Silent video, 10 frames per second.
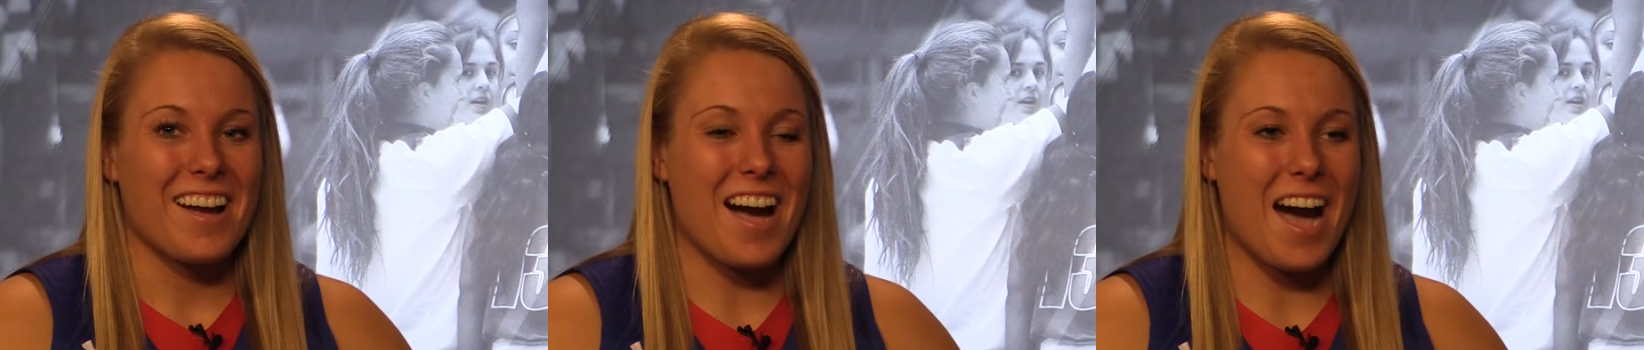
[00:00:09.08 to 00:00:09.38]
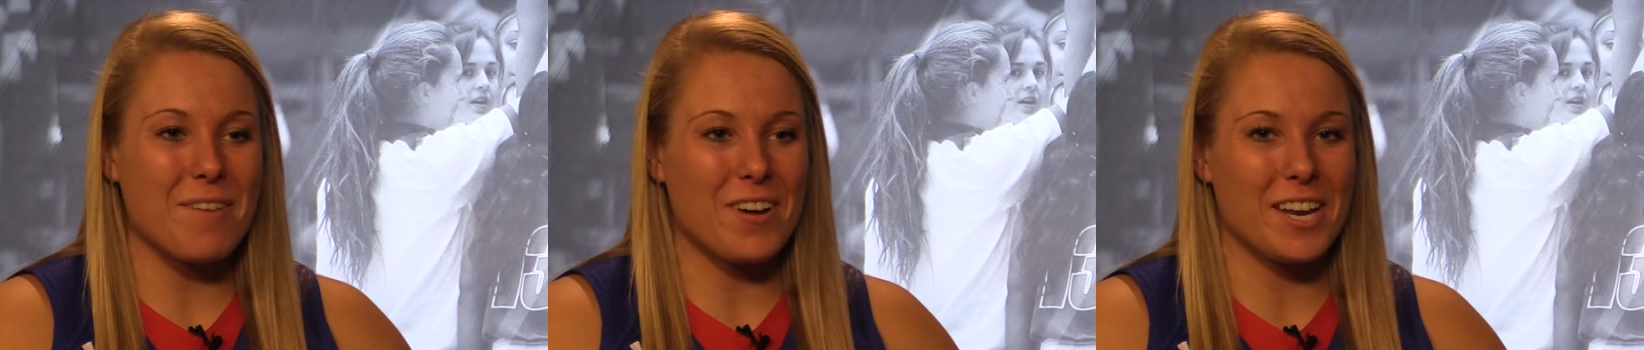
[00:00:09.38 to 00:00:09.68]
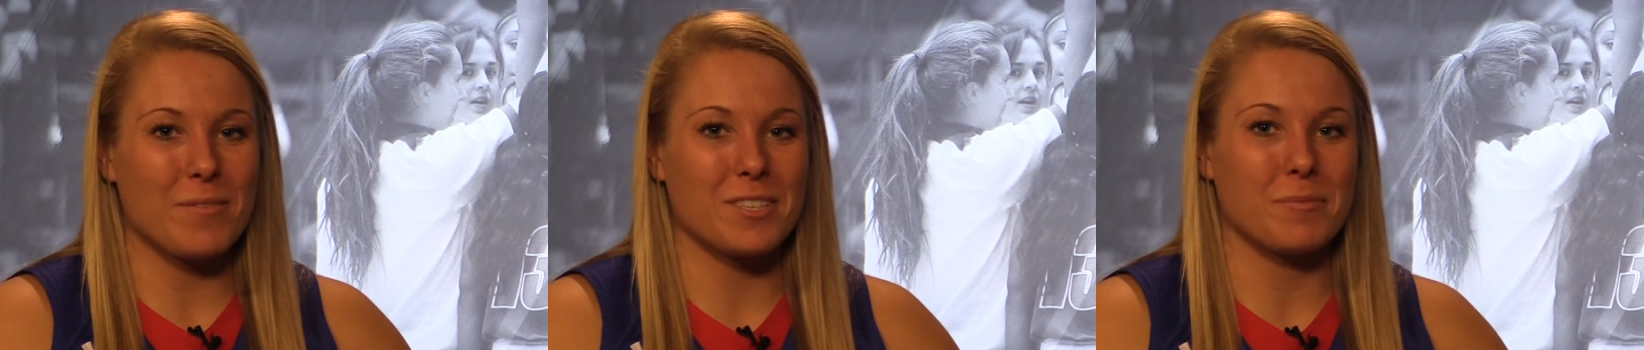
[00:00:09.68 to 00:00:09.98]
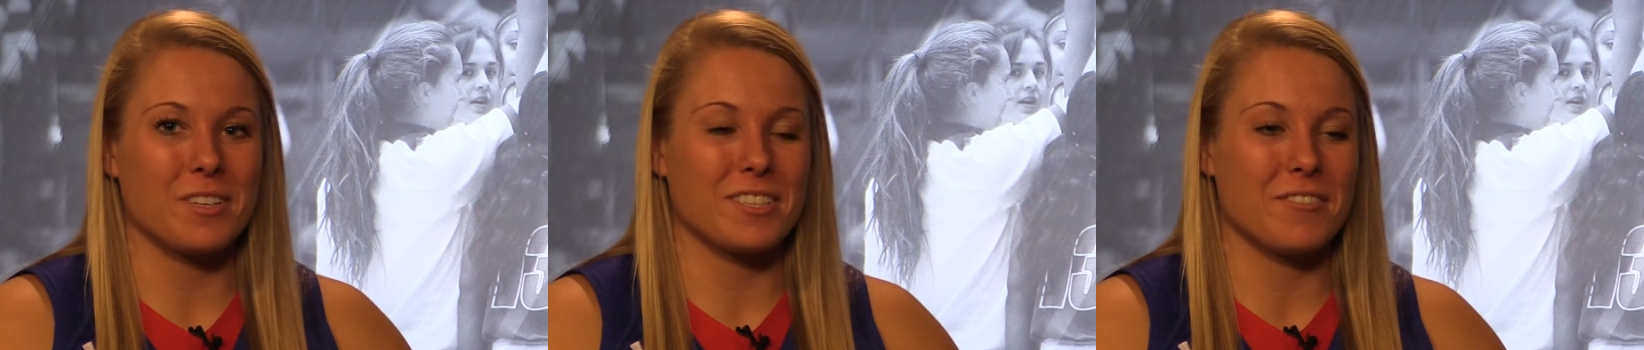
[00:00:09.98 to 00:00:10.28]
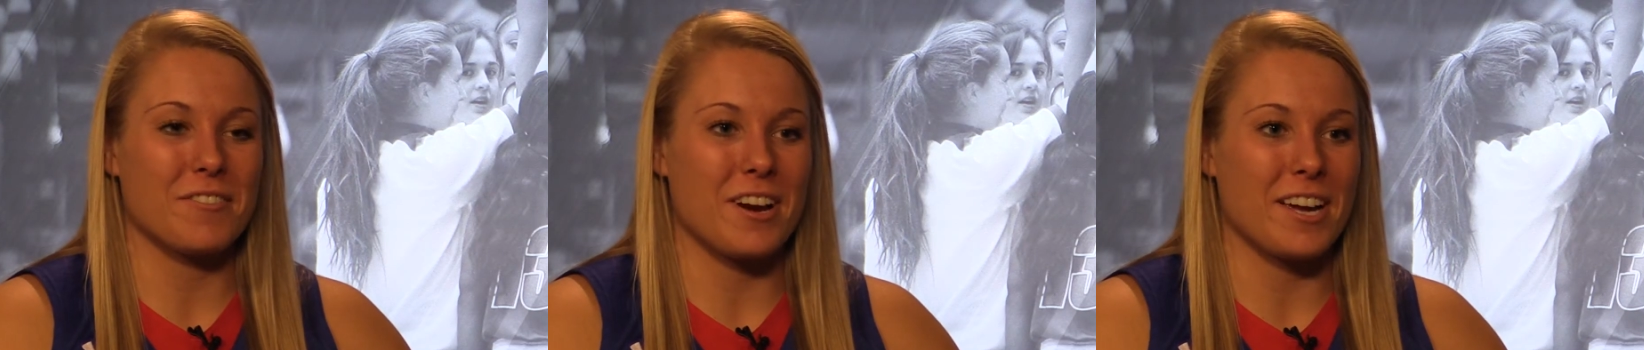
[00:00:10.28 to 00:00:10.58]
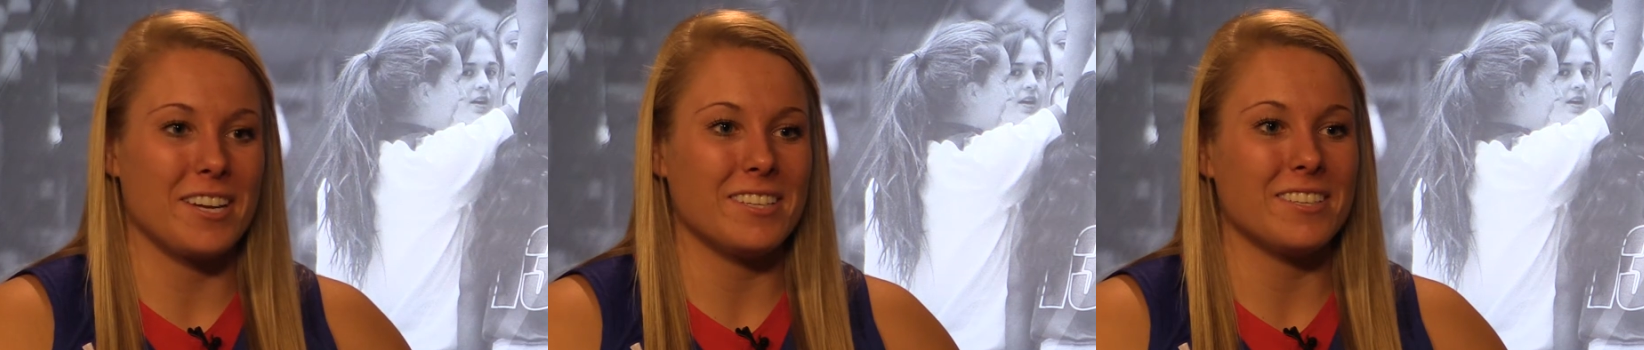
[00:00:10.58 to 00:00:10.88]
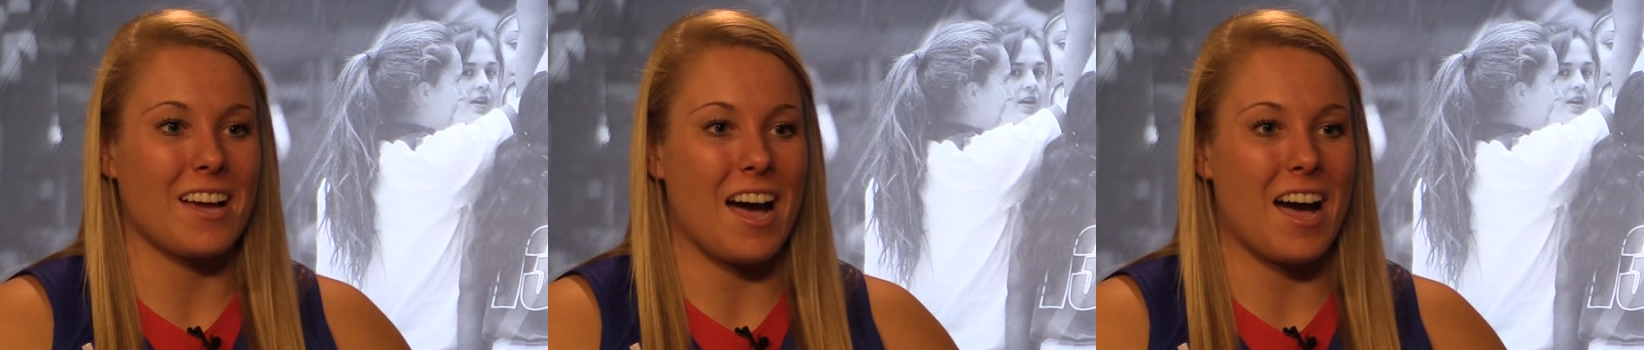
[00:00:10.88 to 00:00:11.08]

Speaker 1: Hi, my name is Melissa Frase.